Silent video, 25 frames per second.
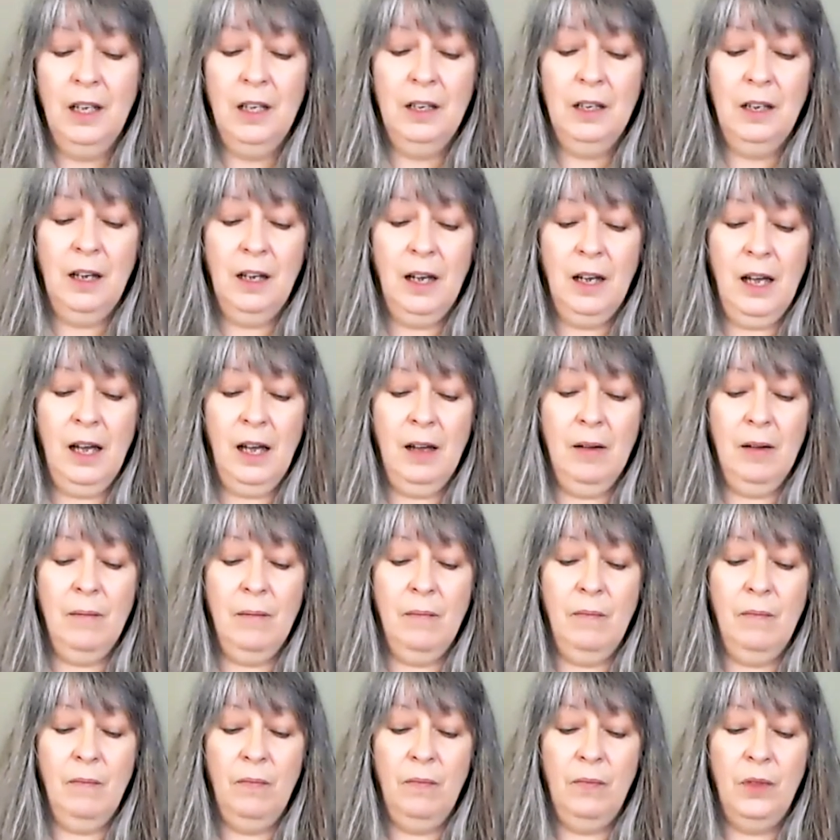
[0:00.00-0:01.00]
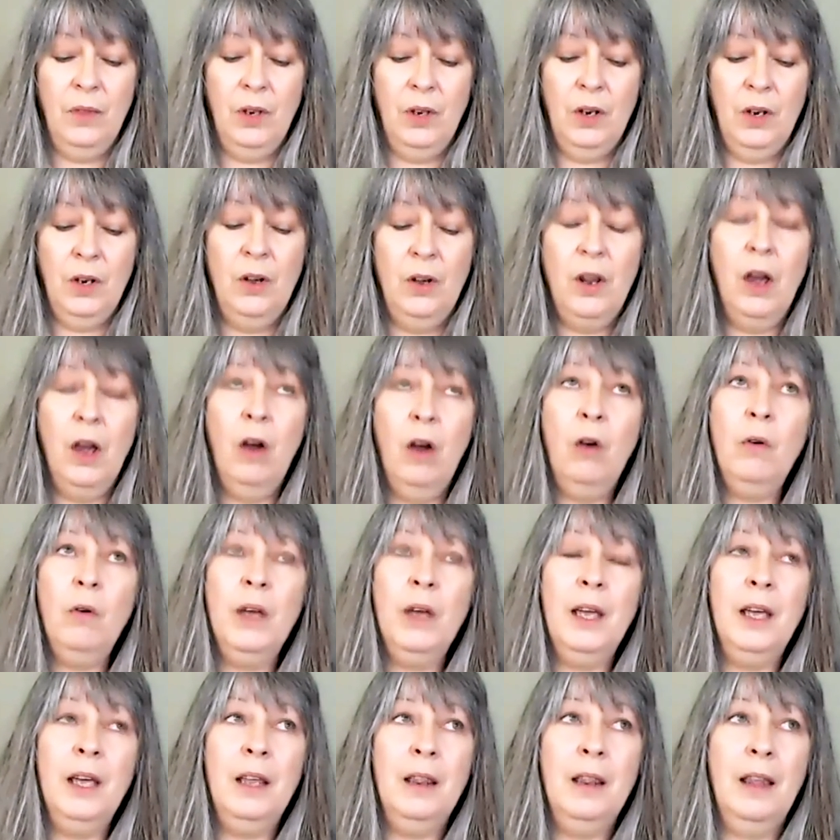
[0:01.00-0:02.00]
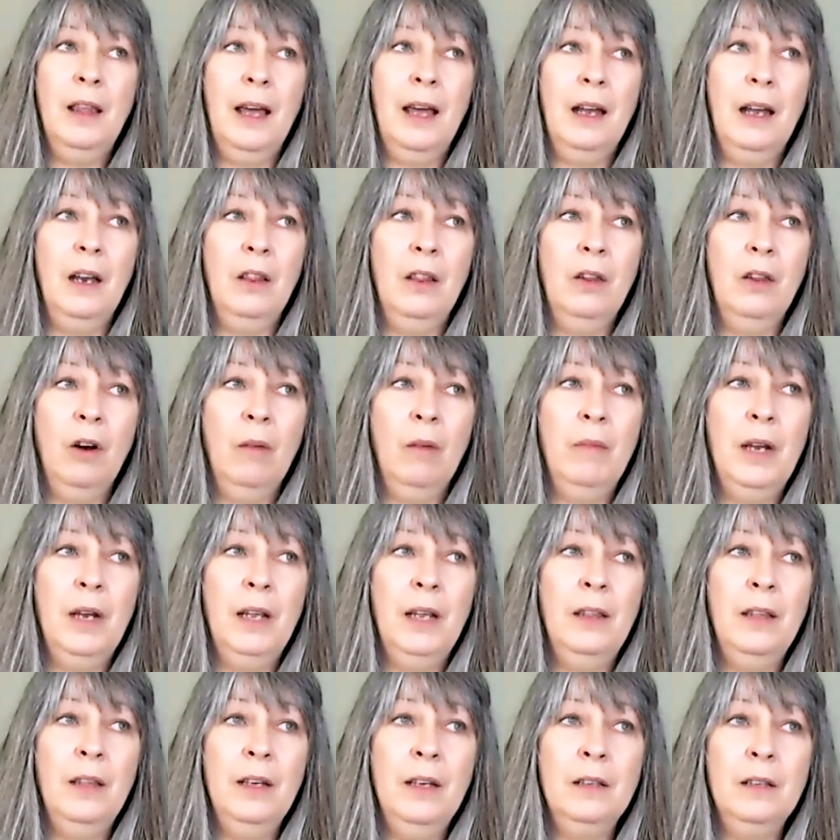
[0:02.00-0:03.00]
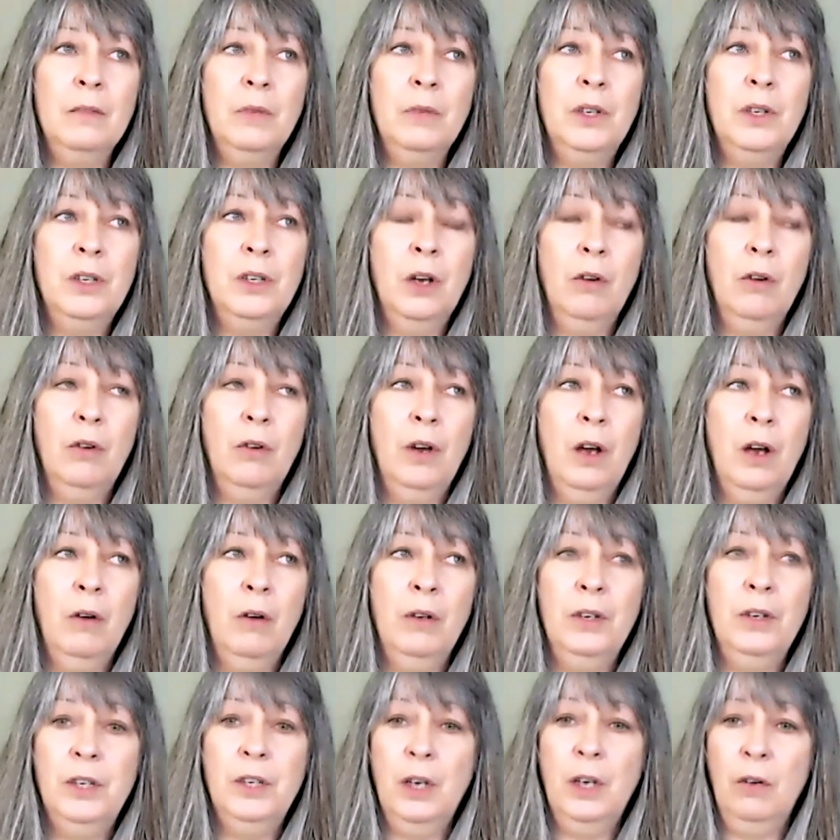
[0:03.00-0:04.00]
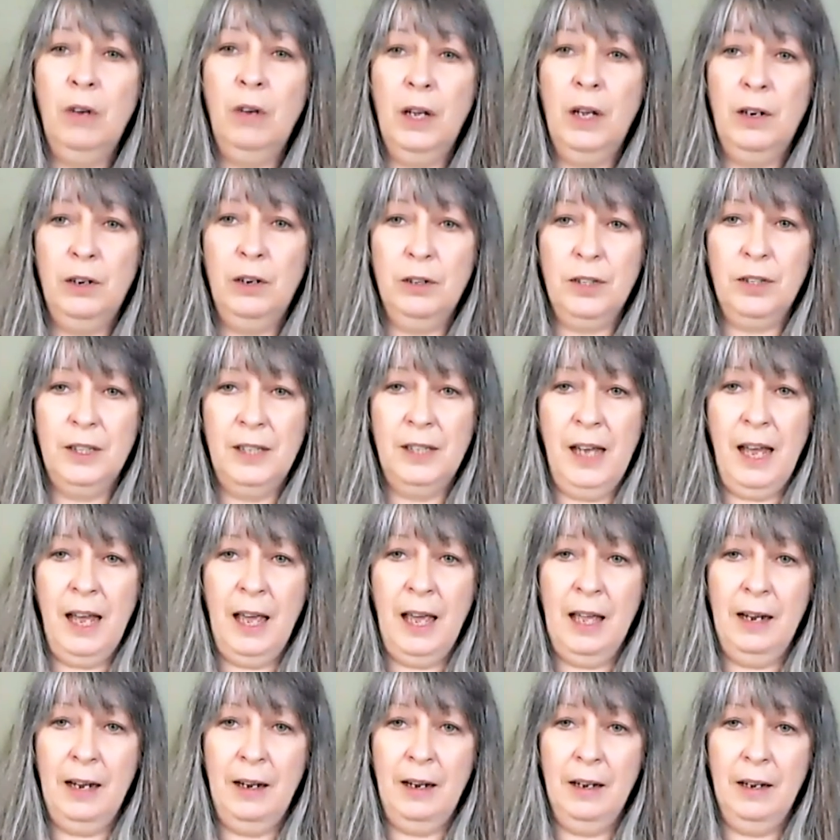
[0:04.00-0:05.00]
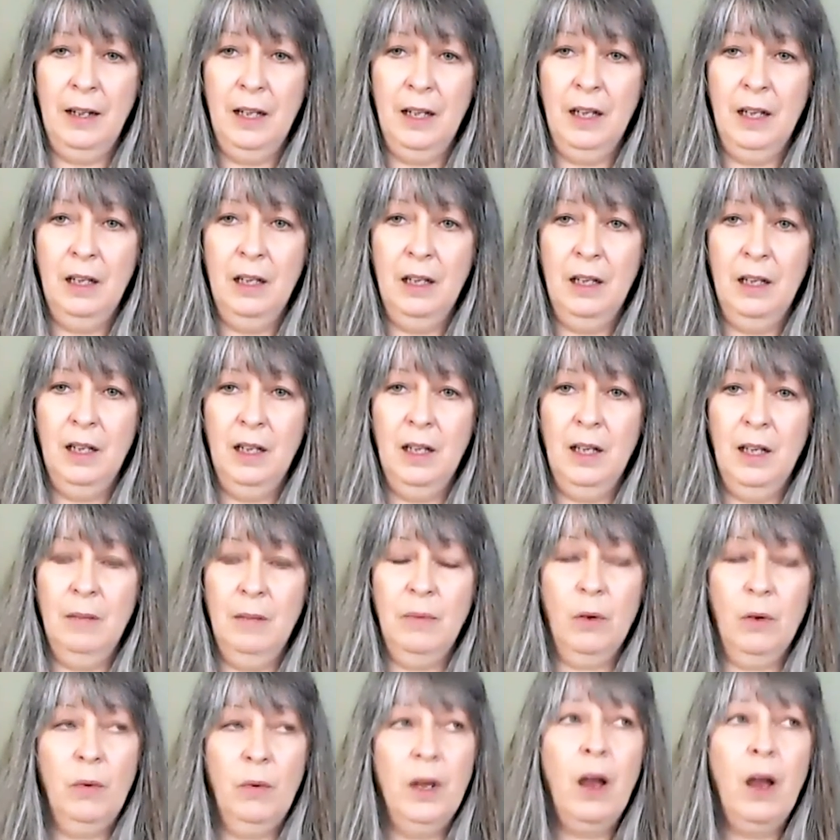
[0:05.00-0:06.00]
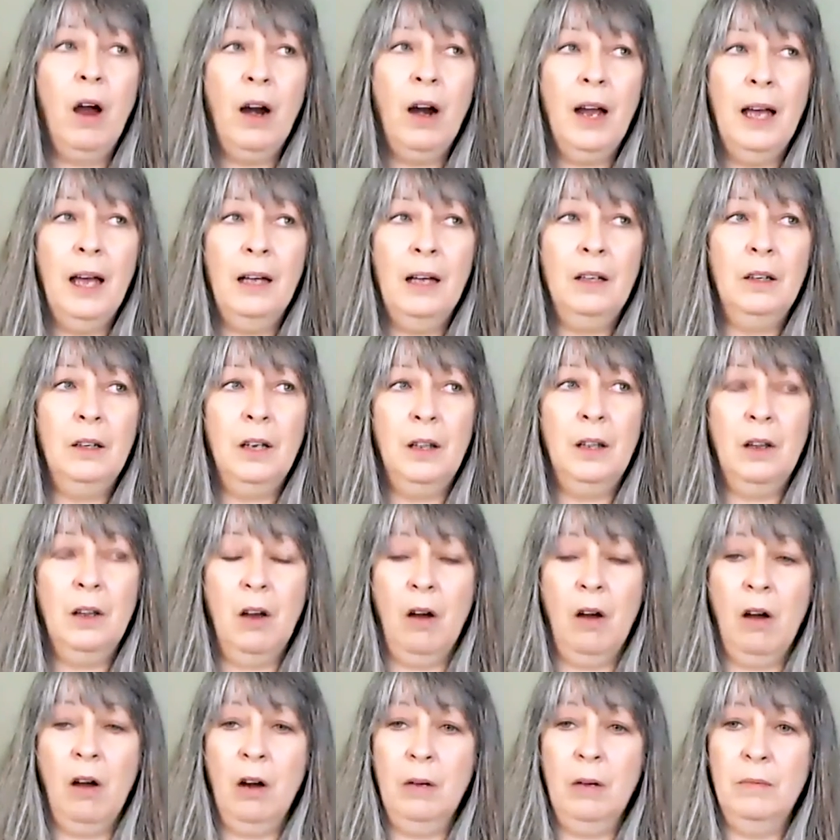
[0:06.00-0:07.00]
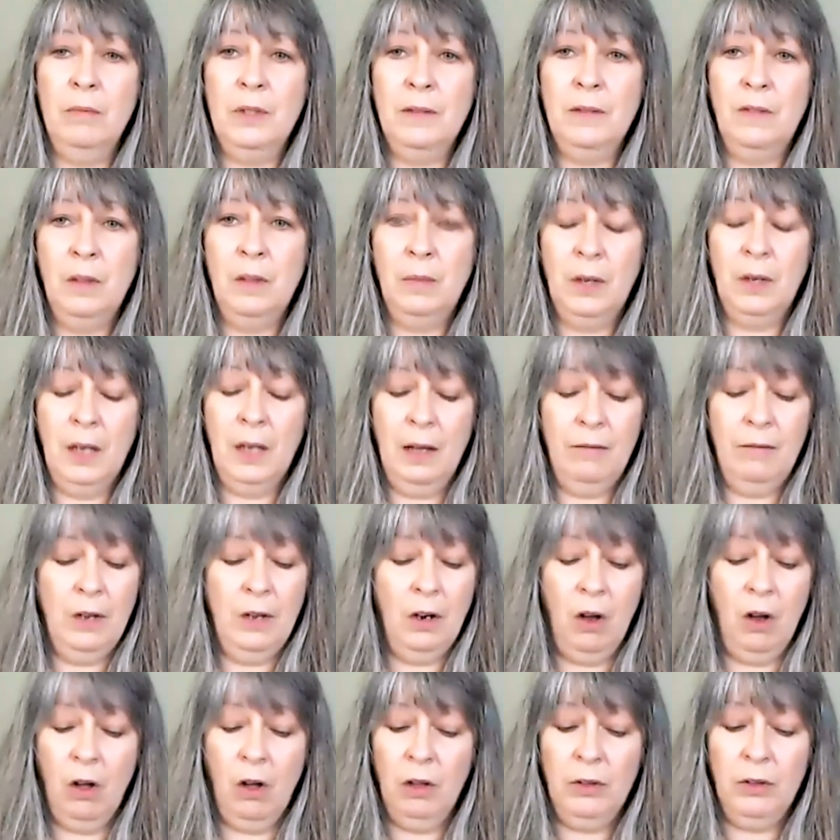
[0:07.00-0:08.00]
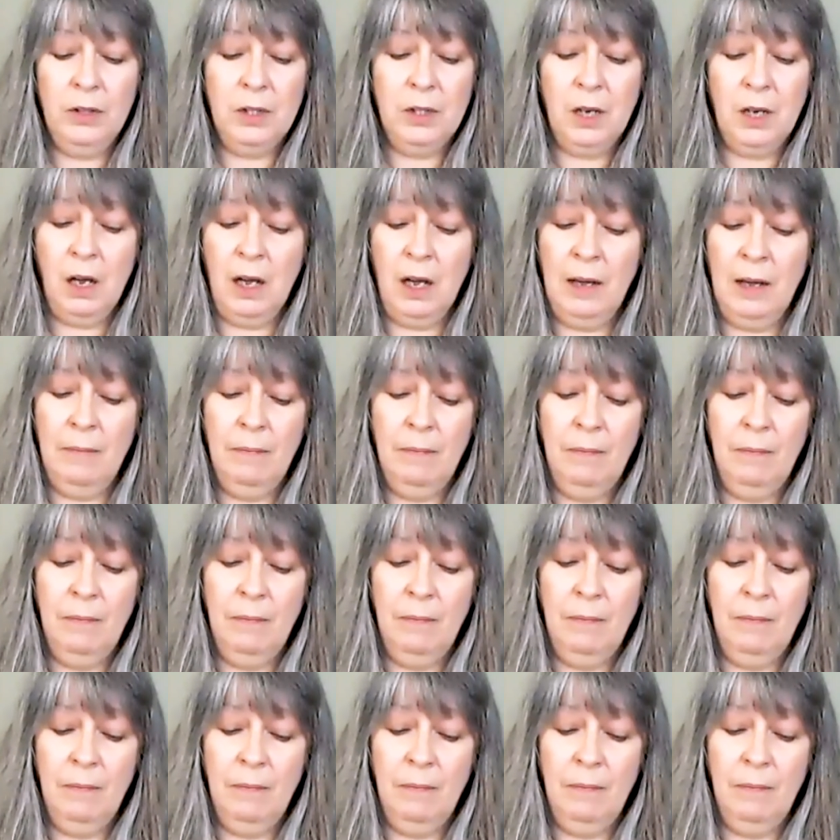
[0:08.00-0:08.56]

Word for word: Um, knowing that there are many things we don't know and don't understand, but we are held in the arms of the beloved all the time.